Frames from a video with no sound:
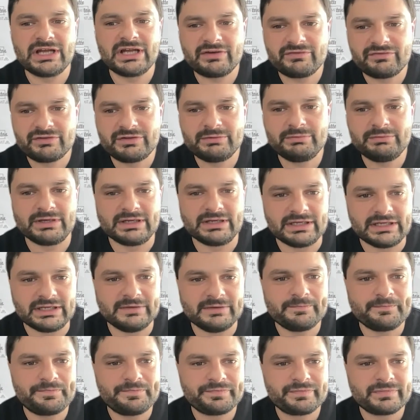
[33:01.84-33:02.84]

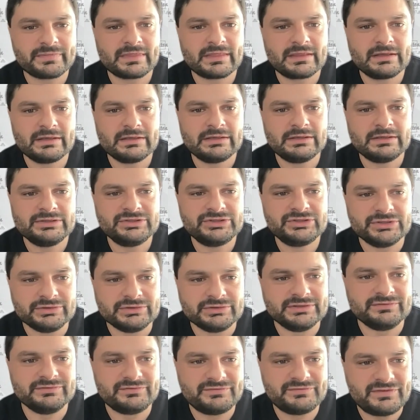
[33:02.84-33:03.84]
everybody
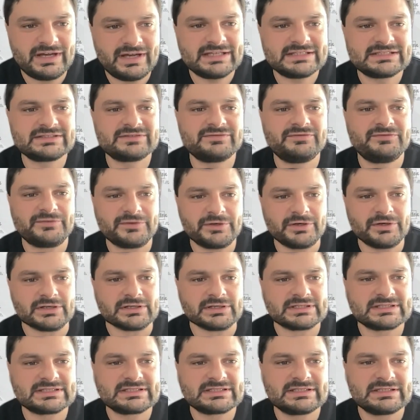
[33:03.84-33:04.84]
to invest
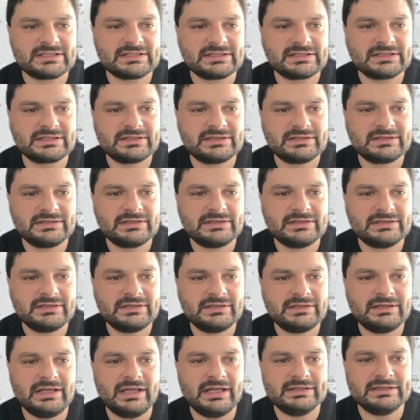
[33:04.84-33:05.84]
first
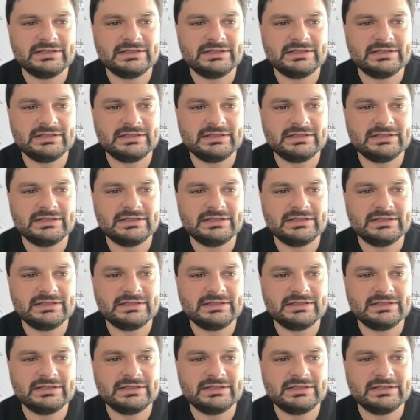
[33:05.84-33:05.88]
right